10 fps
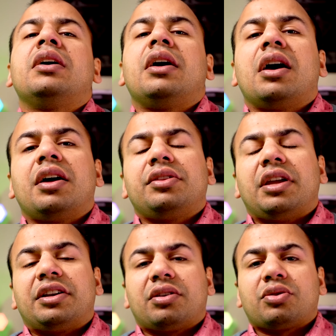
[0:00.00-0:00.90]

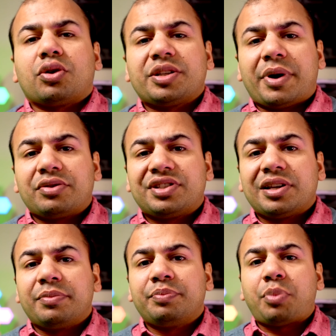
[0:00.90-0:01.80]
it talks about
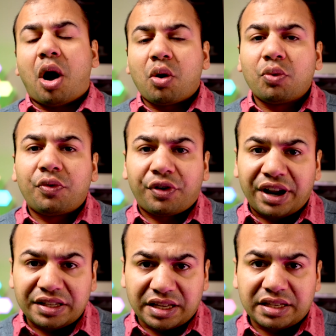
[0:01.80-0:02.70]
some powerful
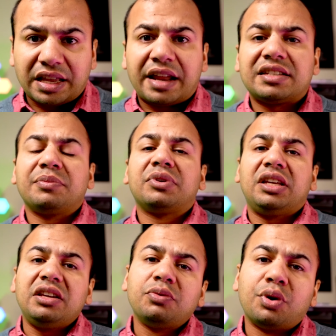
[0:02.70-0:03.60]
phrases and some
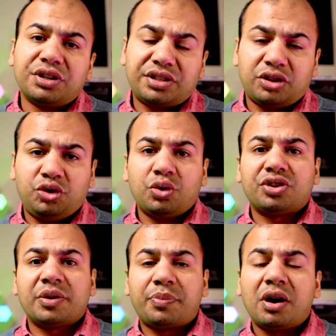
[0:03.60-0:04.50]
keywords that you are
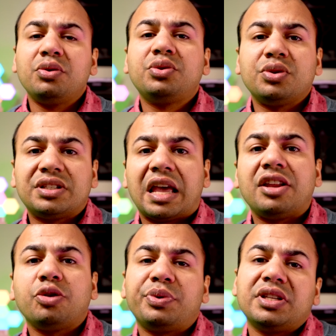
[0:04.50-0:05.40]
supposed to say
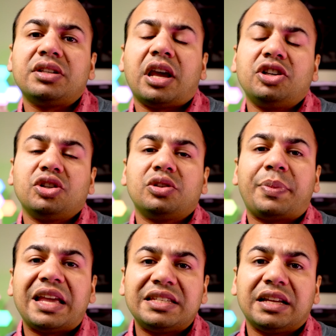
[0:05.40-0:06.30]
in your presentations.
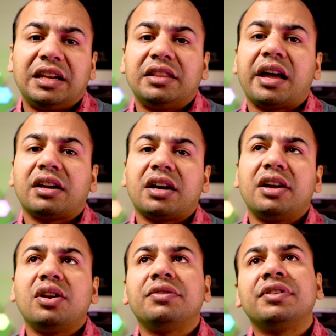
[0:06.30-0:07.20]
Basically, that
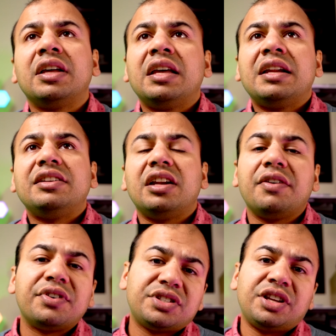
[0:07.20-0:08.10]
kind of
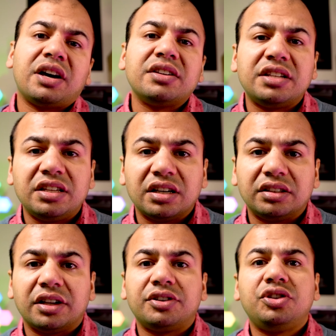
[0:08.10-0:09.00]
delivers the idea
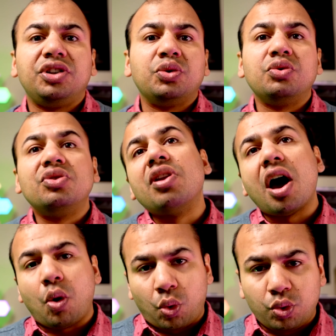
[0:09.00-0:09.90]
that you
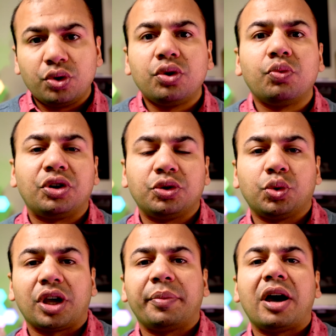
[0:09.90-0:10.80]
know what you're
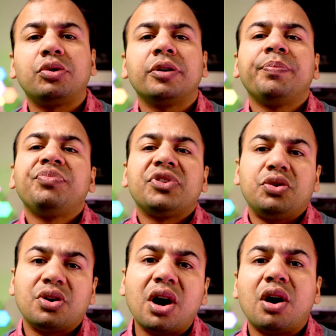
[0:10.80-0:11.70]
talking about.
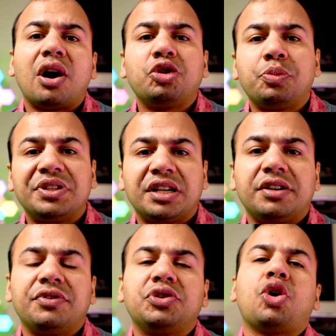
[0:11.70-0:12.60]
You know how to present
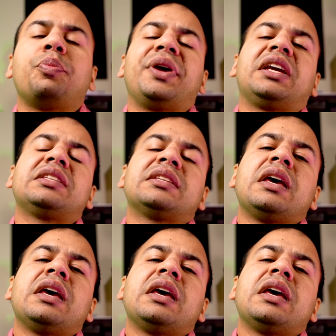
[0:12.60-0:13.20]
different topics.